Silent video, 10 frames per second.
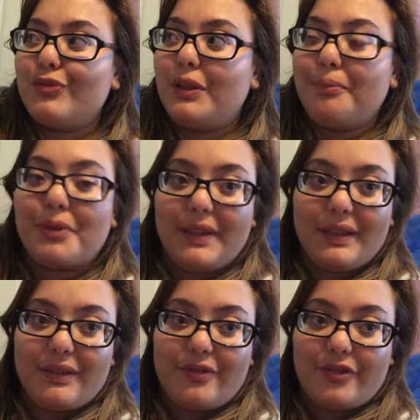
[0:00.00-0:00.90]
I'm
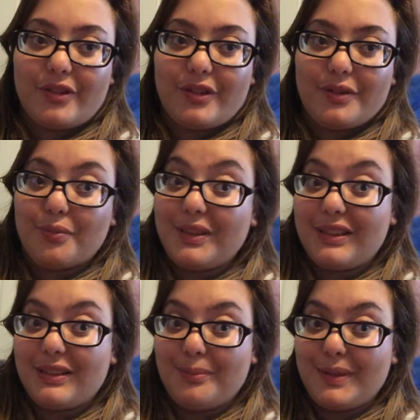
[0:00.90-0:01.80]
praying for the
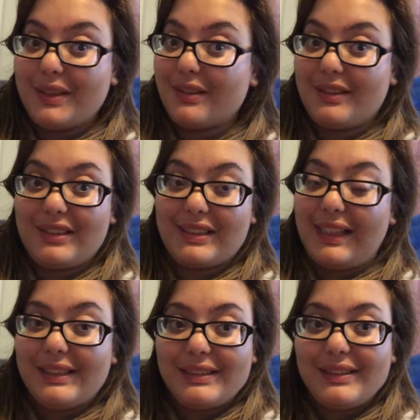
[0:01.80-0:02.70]
wisdom and
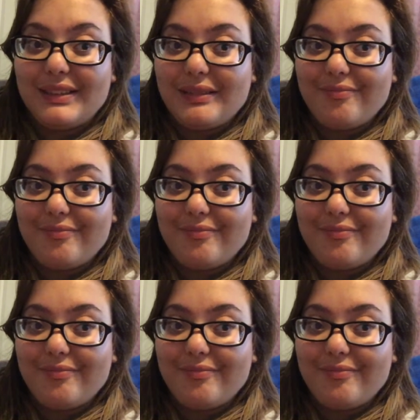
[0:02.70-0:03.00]
understanding.